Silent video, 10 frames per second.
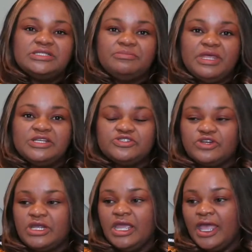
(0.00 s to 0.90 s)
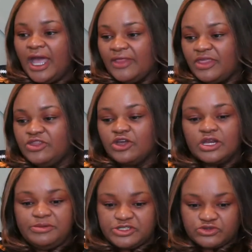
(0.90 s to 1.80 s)
into ministry, and then you're going
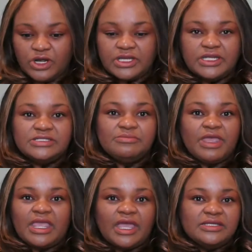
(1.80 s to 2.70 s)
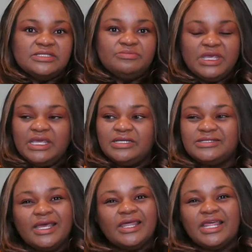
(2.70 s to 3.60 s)
to be struggling to make ends
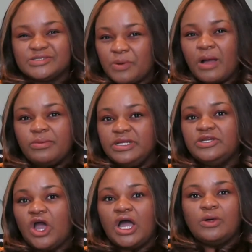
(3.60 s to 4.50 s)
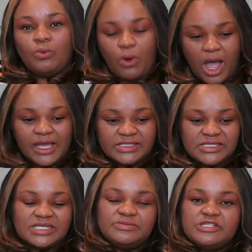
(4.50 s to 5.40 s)
meet, that's probably not wise,
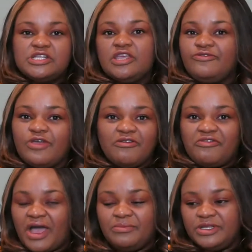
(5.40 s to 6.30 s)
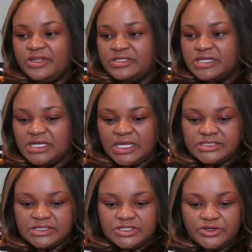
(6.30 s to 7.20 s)
especially if you have family that's
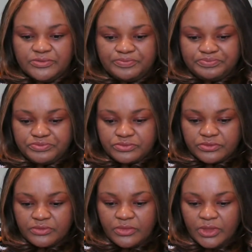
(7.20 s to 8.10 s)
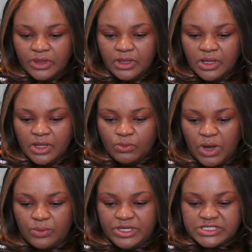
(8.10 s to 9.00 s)
connected to you.
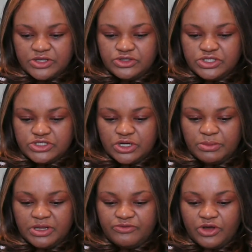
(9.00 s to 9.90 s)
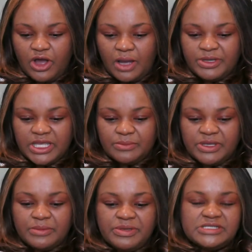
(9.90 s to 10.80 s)
What ways can you determine if a hobby can
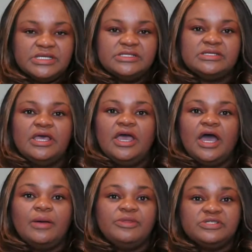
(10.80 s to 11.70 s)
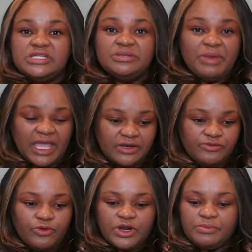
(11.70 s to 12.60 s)
be a business? There's a demand
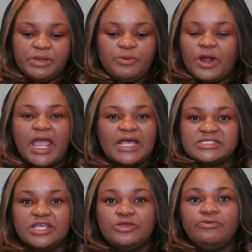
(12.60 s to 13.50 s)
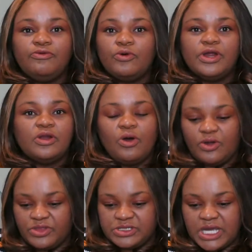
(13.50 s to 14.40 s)
for it. People are asking you for it
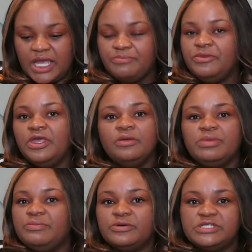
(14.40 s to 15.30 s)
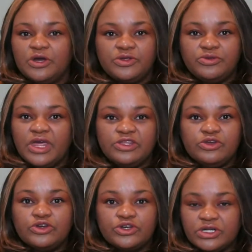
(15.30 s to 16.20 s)
all the time. People tell you that
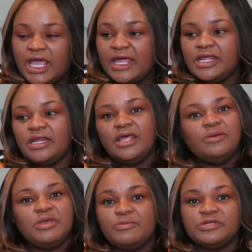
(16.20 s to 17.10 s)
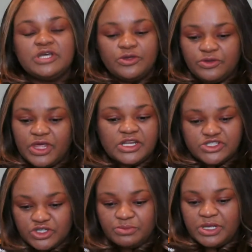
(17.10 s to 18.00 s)
you're good at it. People tell you that it
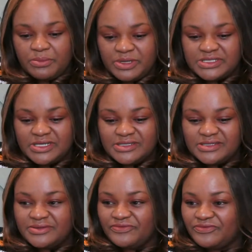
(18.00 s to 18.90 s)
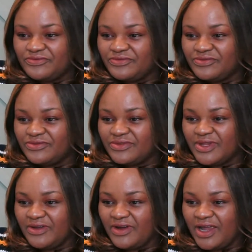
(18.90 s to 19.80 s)
should be a business.
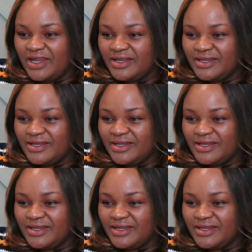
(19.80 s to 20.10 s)
All right.